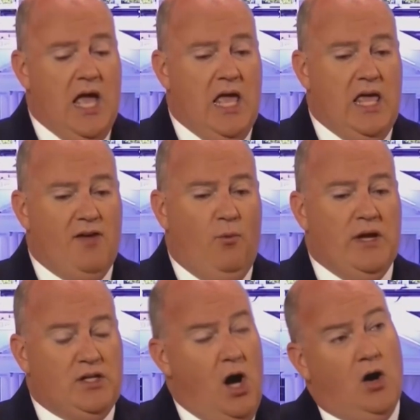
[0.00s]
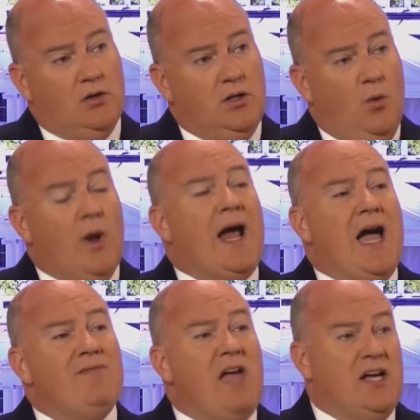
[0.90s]
If we don't, what
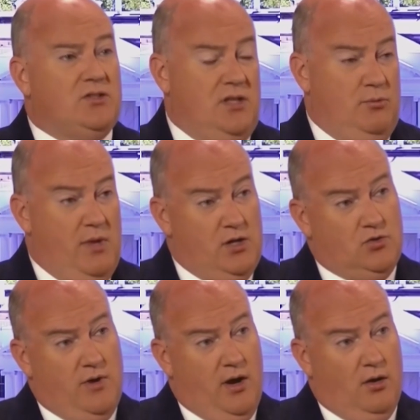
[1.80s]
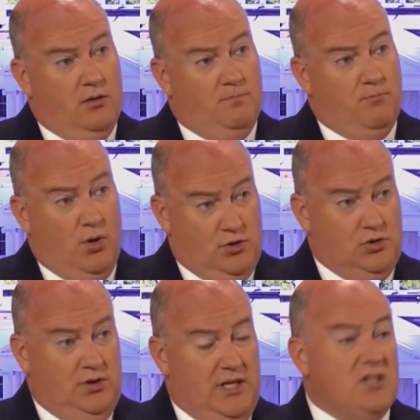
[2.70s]
I've asked the administrator
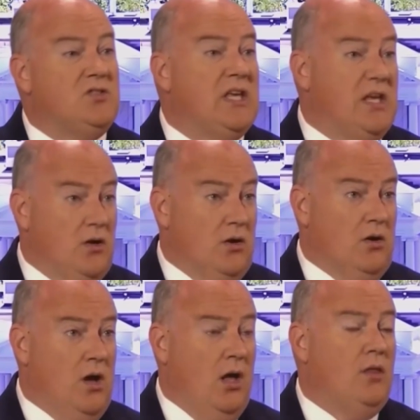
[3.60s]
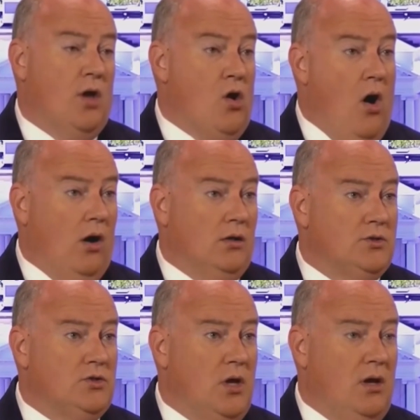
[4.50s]
personally is to hear the
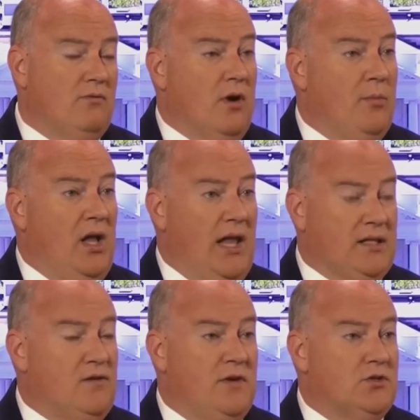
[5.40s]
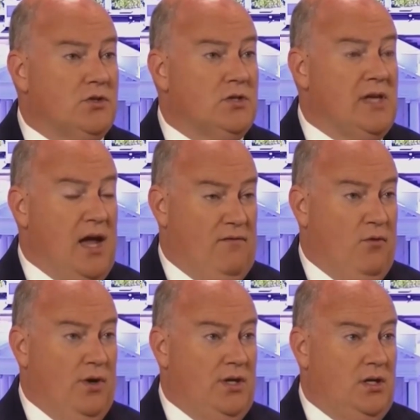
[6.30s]
calls from elected officials in
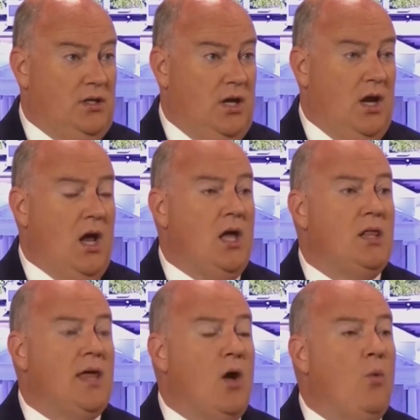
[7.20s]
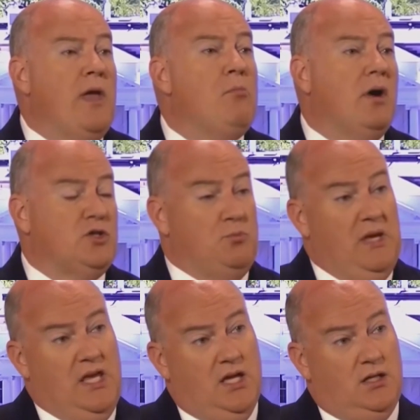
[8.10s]
California that we must
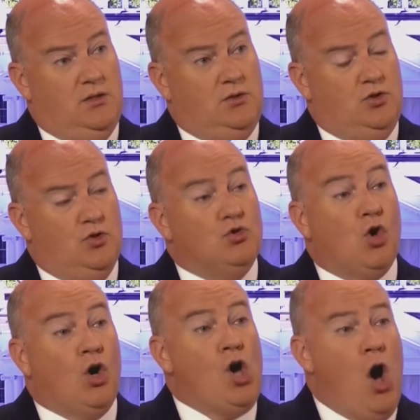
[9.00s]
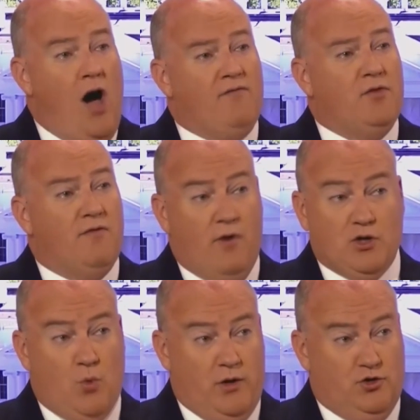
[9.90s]
begin to turn off the
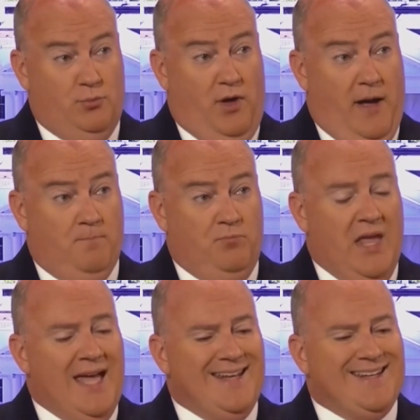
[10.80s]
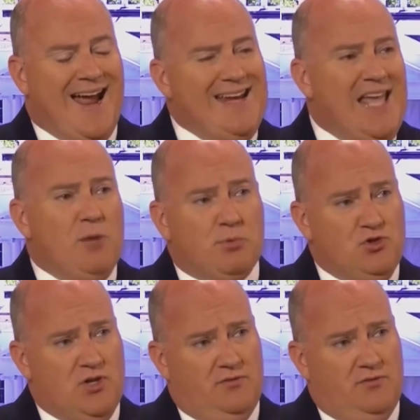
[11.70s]
freshwater supply. 98% of